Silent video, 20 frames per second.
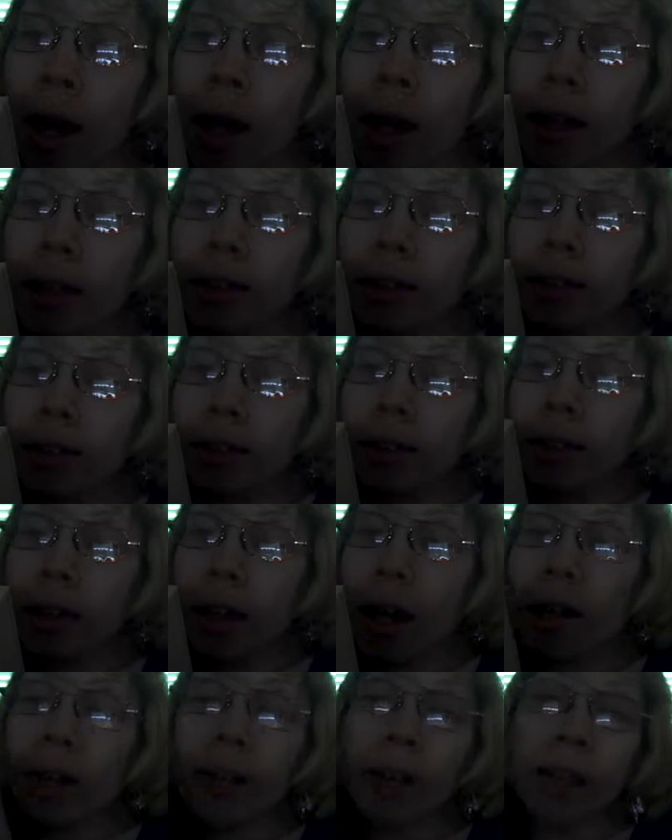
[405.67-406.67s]
and
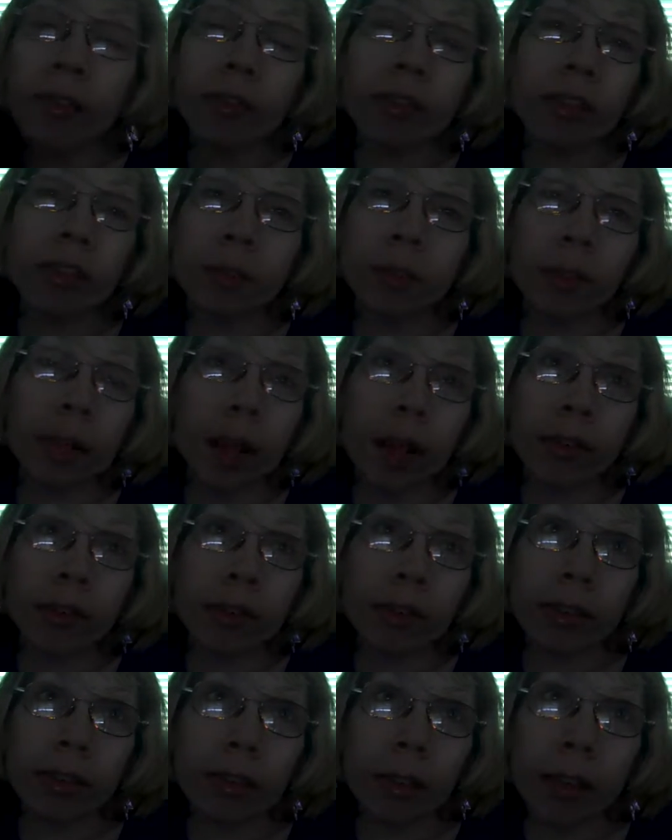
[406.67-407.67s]
I can't even pronounce
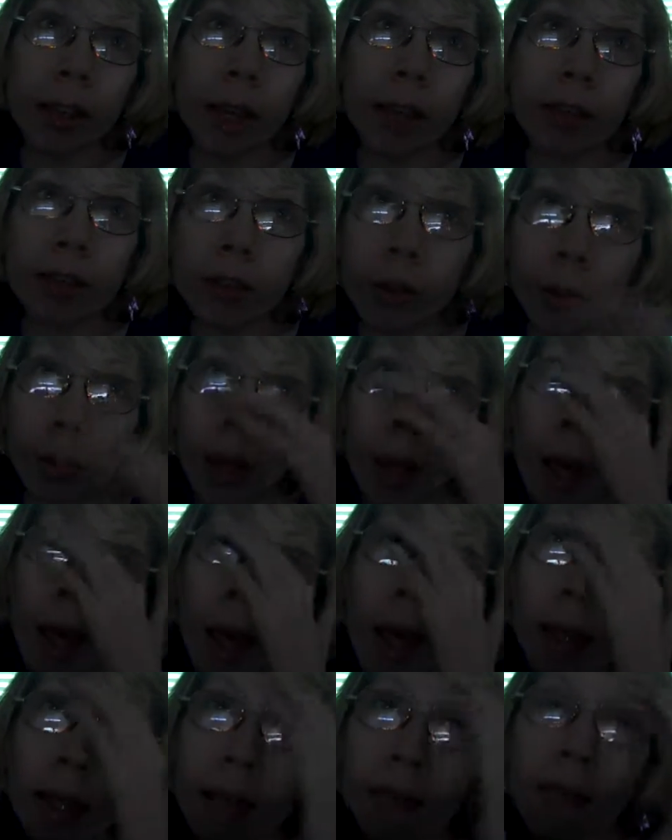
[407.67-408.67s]
this, okay? So
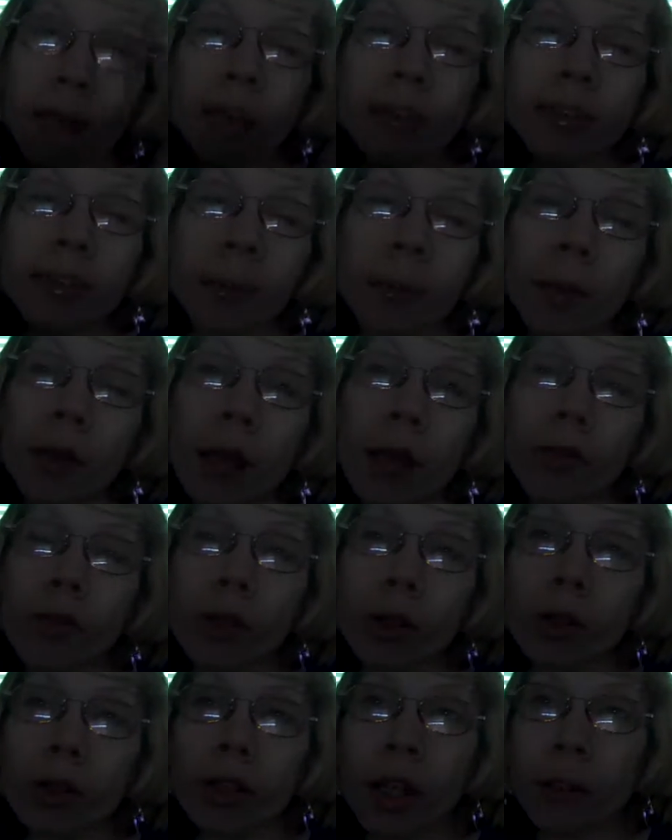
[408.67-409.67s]
if someone out
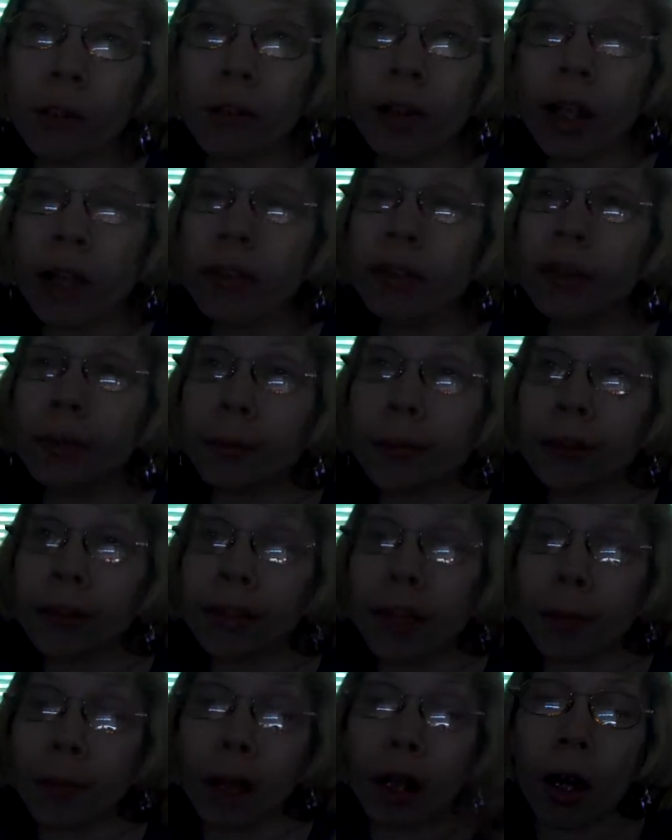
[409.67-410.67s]
there knows how to pronounce this,
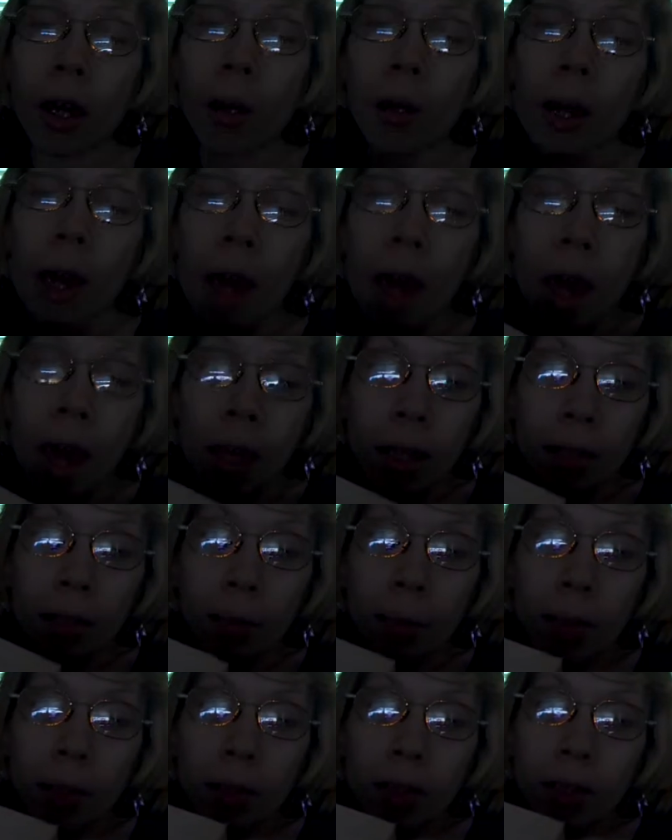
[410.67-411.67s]
please let me know. It's
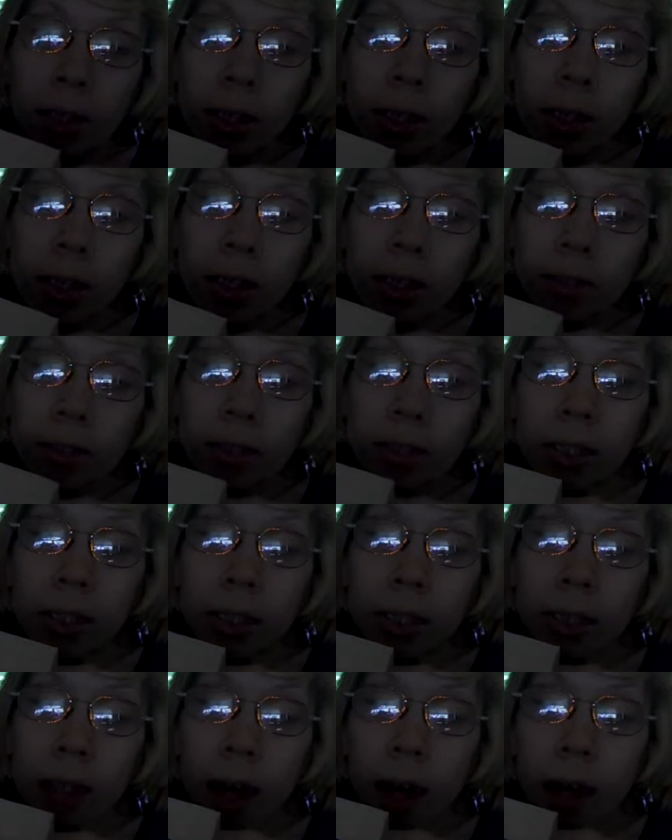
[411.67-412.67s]
spelled
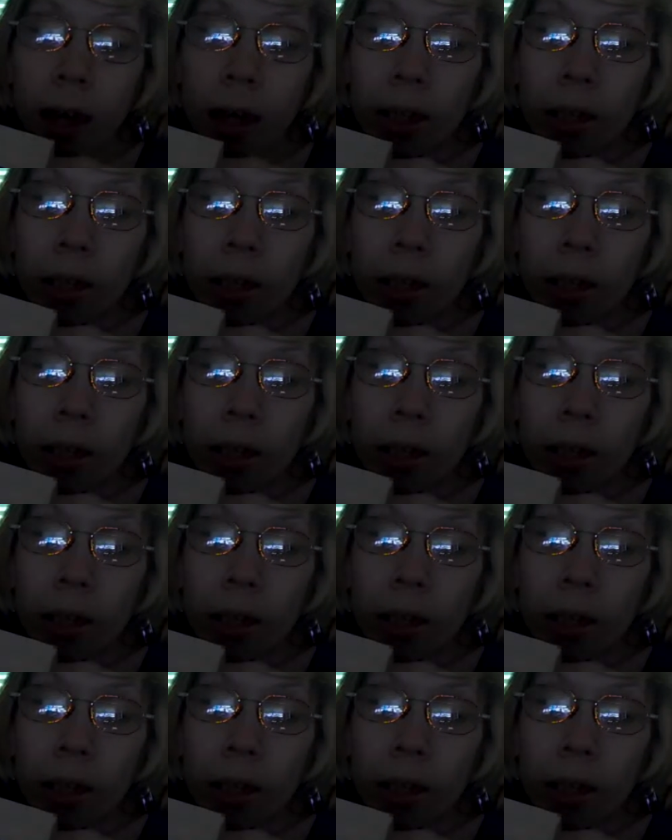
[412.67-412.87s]
Etienne.